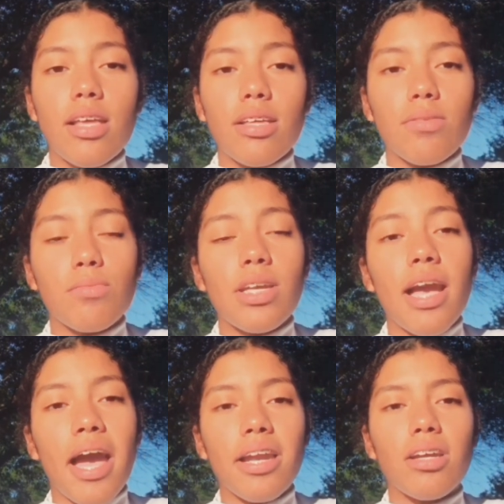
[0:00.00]
We
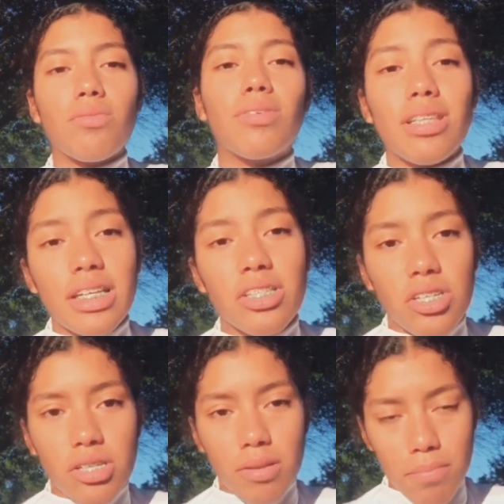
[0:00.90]
had a
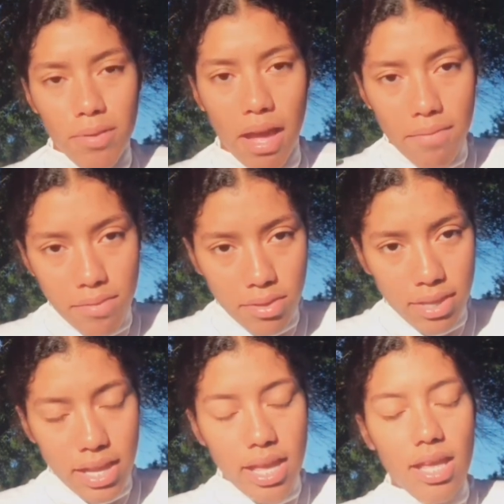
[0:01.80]
relationship, but I felt
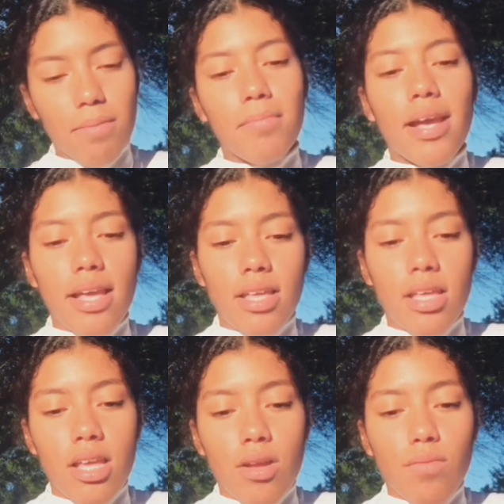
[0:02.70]
like my
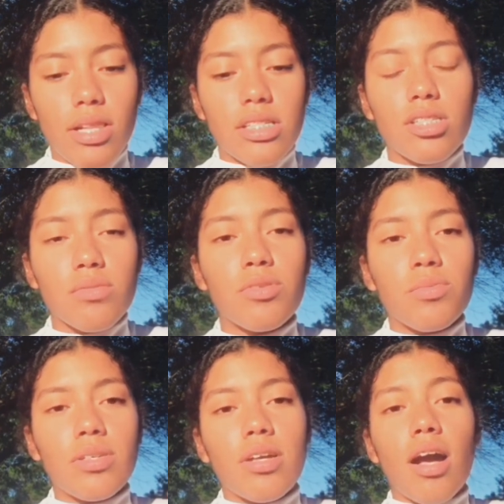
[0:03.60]
relationship
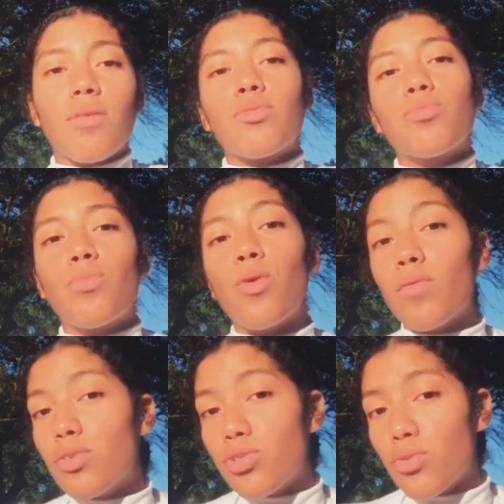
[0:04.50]
with God was more of
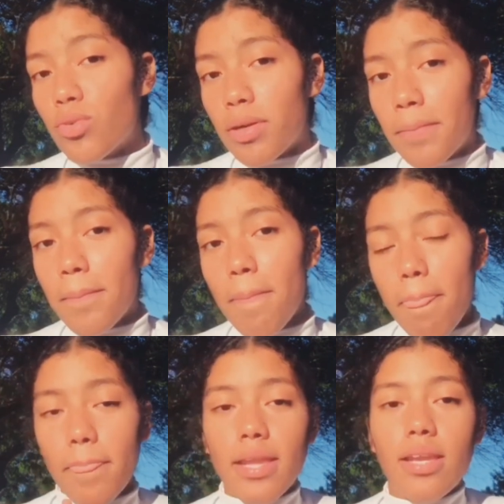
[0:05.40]
a chore
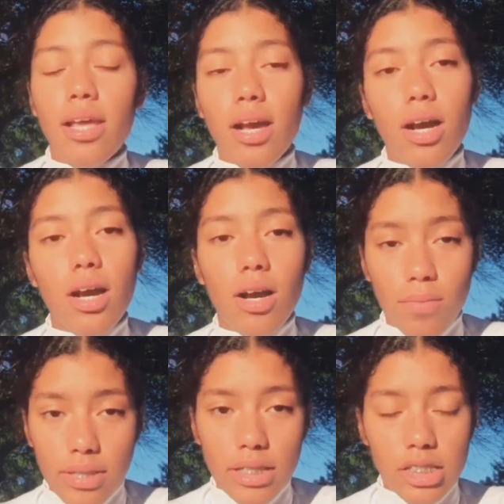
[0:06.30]
than a
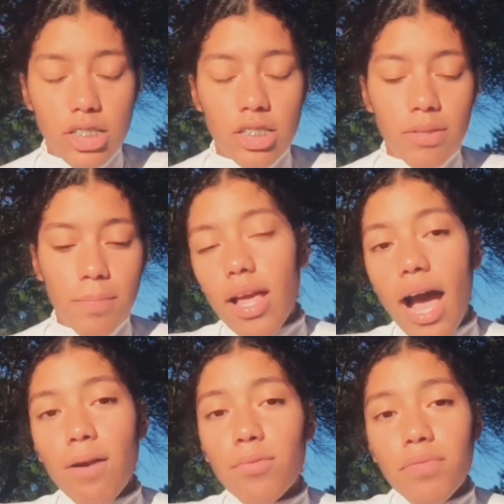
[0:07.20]
relationship.
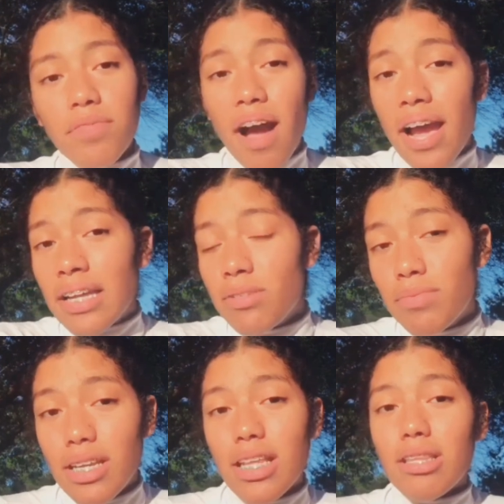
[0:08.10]
I would find
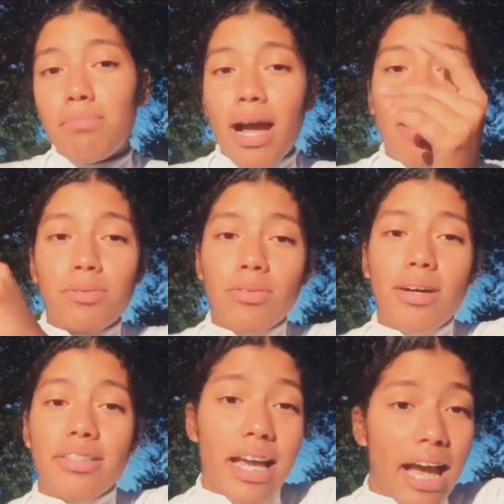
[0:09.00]
reading the Bible
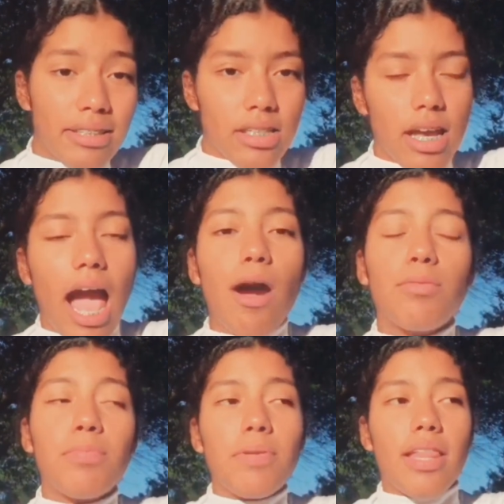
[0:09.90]
a task. I
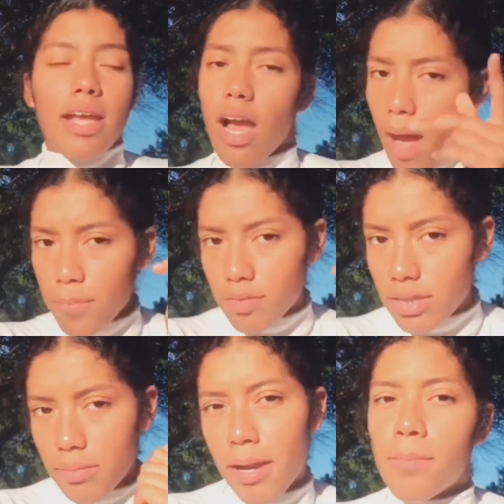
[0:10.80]
would be like, I'm gonna read
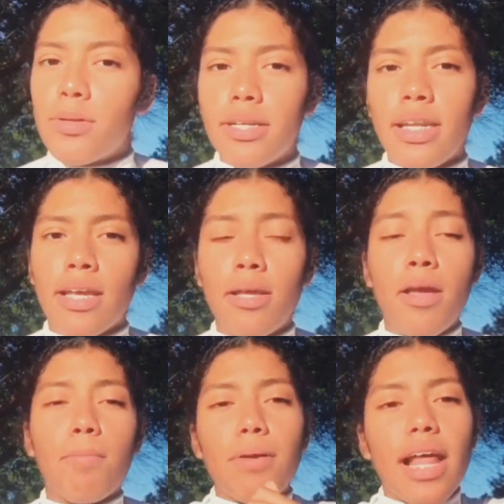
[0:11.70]
the Bible today.
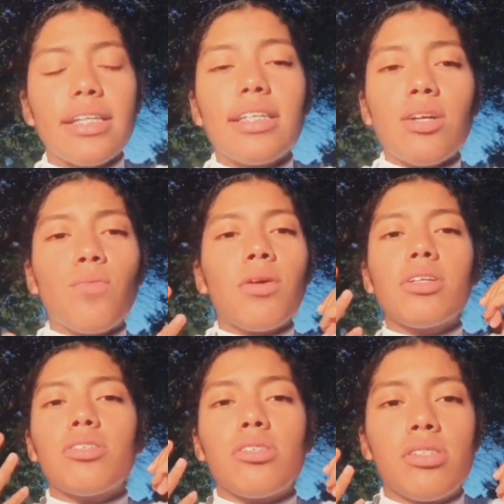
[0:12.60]
But I didn't want to
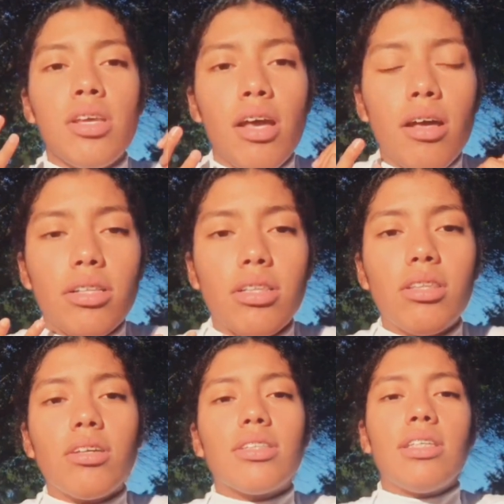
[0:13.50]
just
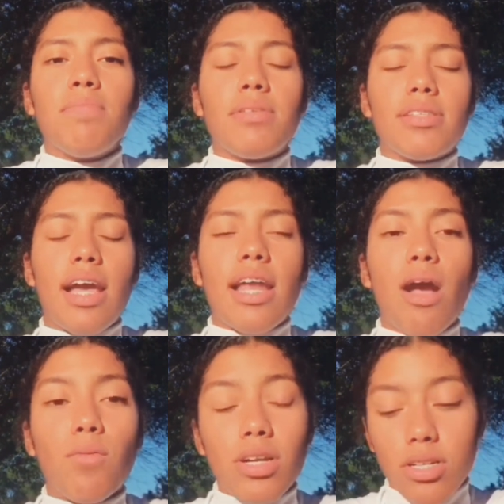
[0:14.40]
look deep inside. I
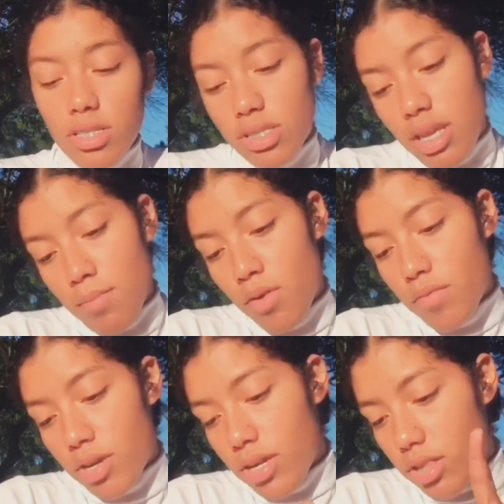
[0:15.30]
wanted to skim
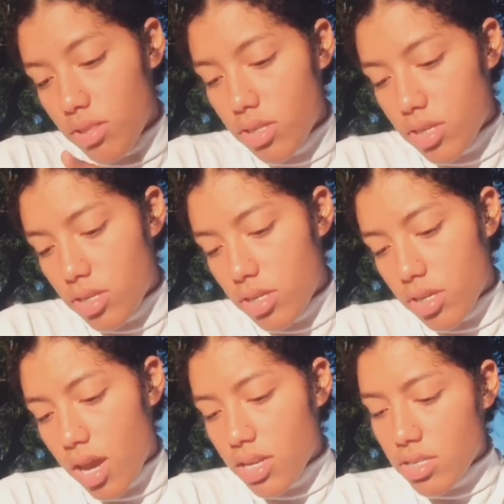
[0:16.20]
over it.
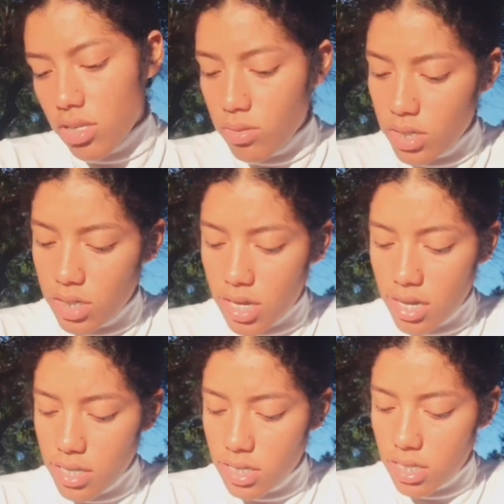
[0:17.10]
God is so good. God
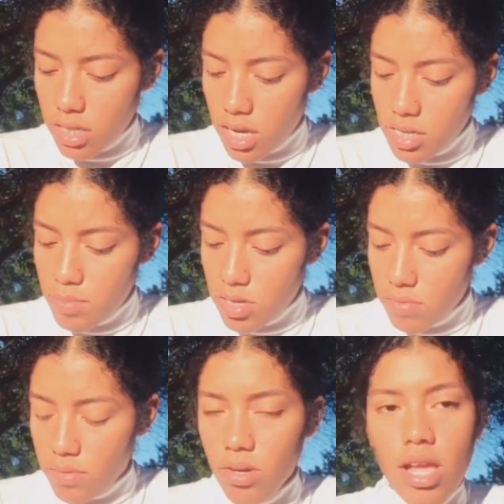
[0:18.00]
is this. God is
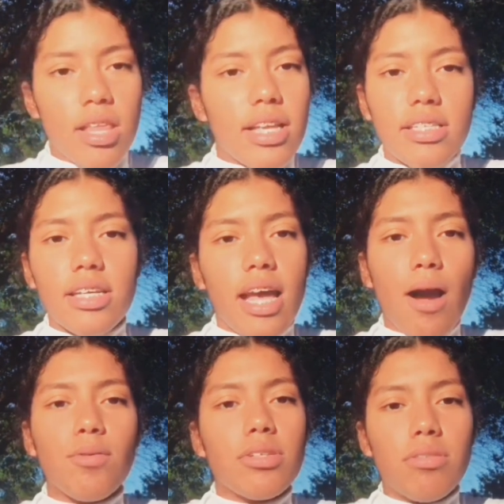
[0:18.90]
merciful. That's it. I
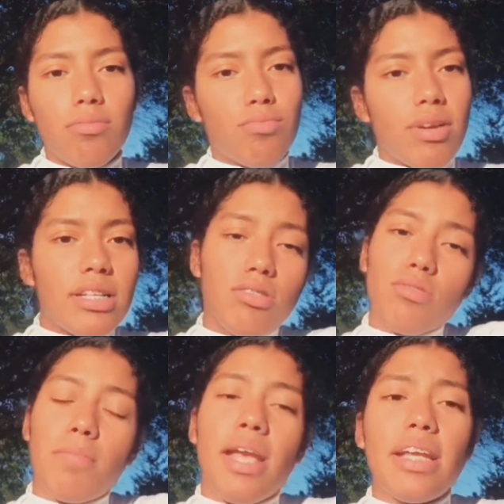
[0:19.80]
would race through
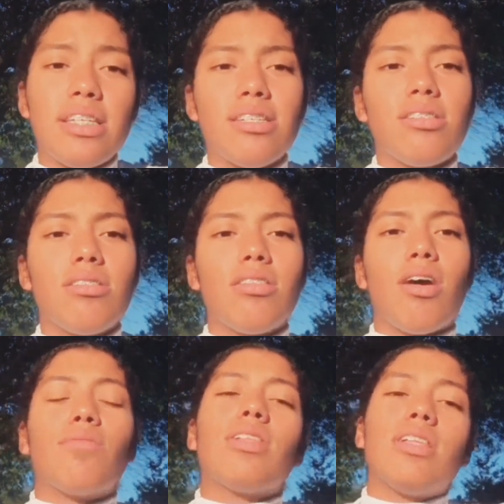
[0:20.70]
the pages,
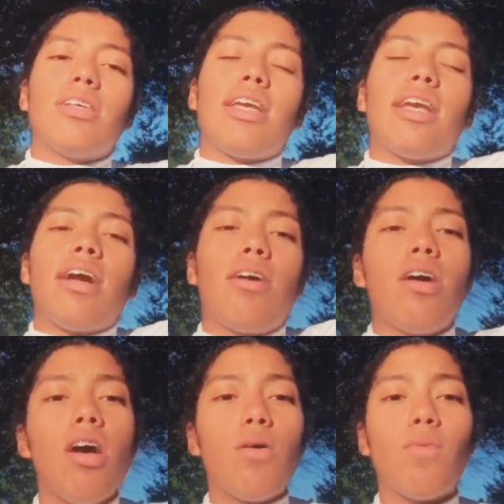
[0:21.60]
not really looking at
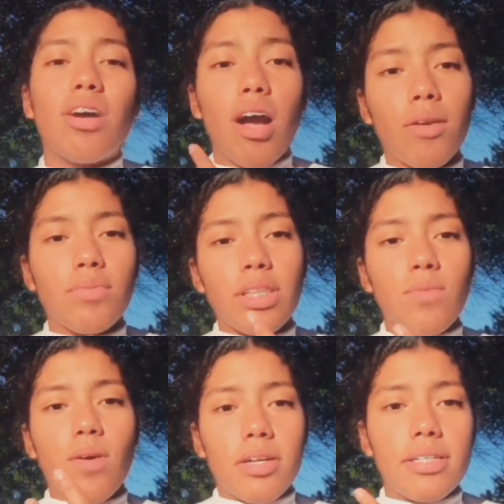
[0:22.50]
what God really
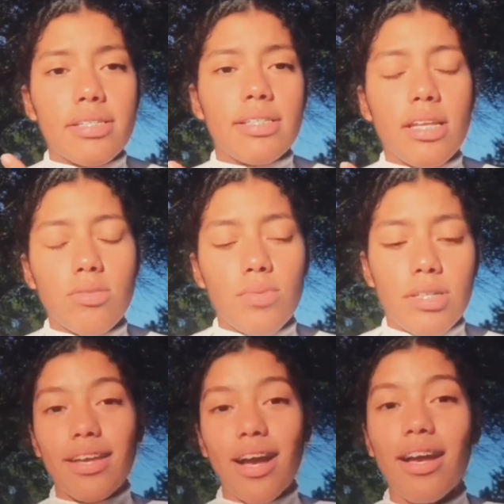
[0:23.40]
wanted to say to us.
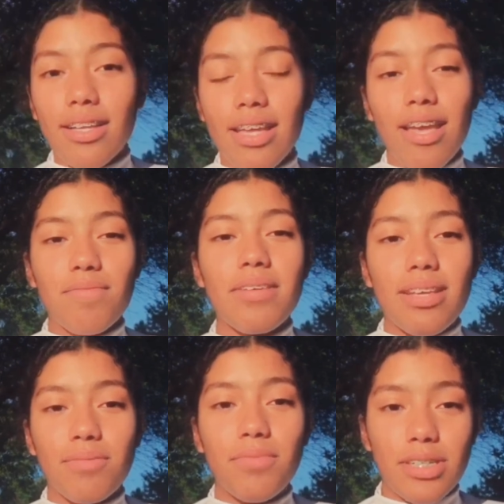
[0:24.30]
God gave me
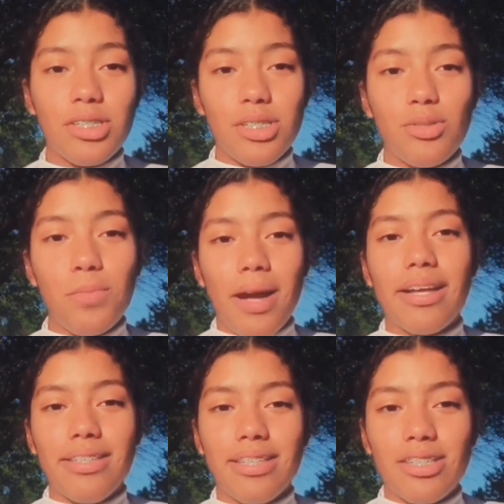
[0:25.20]
conviction to my
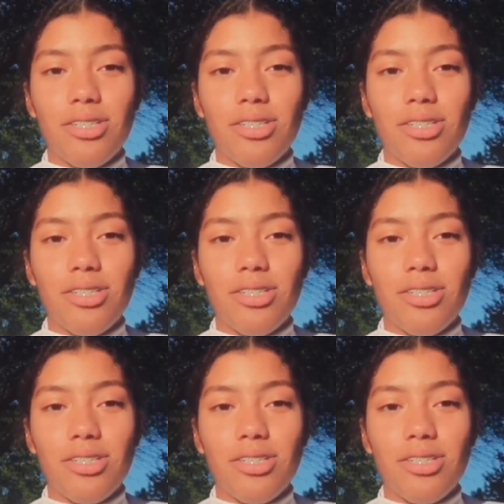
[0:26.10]
addiction.